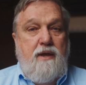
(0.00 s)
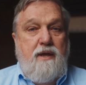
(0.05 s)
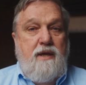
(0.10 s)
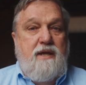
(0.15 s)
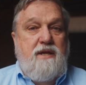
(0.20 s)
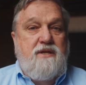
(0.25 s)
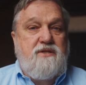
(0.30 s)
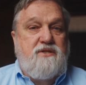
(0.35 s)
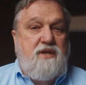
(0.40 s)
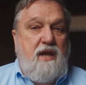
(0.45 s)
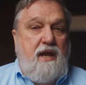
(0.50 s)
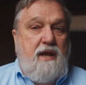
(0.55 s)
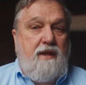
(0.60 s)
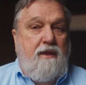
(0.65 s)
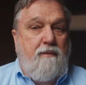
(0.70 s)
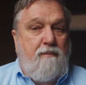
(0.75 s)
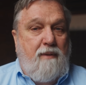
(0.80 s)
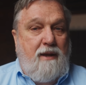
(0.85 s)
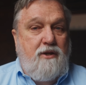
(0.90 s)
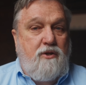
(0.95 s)
He is saying
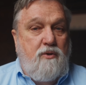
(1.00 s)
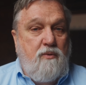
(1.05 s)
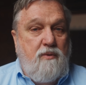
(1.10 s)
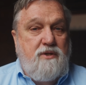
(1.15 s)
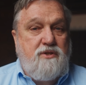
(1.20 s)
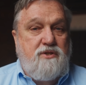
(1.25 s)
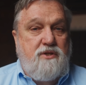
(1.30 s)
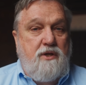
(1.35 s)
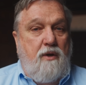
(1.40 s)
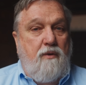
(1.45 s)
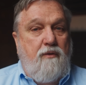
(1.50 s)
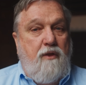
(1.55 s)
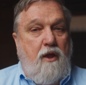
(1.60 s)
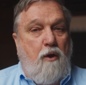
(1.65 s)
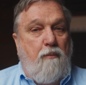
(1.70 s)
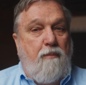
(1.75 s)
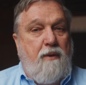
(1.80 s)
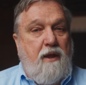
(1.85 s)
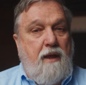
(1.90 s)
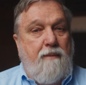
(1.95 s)
that by doing so, they
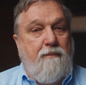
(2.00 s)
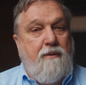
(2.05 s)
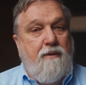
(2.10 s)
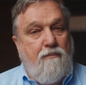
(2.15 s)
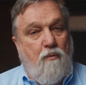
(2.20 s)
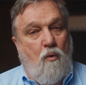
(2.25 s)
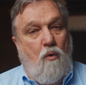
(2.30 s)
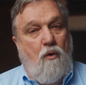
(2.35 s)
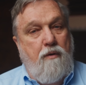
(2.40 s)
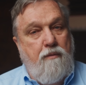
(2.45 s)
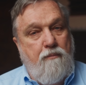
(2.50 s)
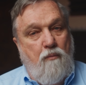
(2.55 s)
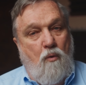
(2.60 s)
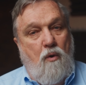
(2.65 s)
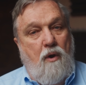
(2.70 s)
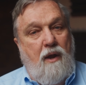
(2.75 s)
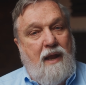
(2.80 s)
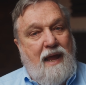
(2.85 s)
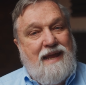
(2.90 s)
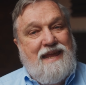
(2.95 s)
are becoming more and
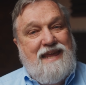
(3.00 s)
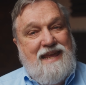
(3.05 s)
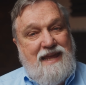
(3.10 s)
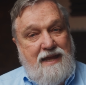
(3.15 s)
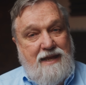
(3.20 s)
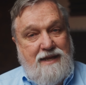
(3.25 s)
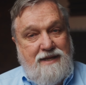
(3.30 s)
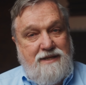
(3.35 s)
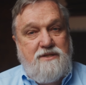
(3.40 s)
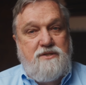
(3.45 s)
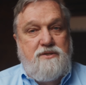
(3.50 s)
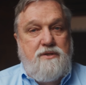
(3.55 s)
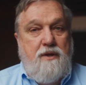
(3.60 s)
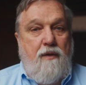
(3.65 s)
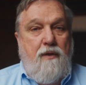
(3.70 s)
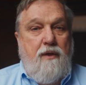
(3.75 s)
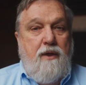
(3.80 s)
more like he is.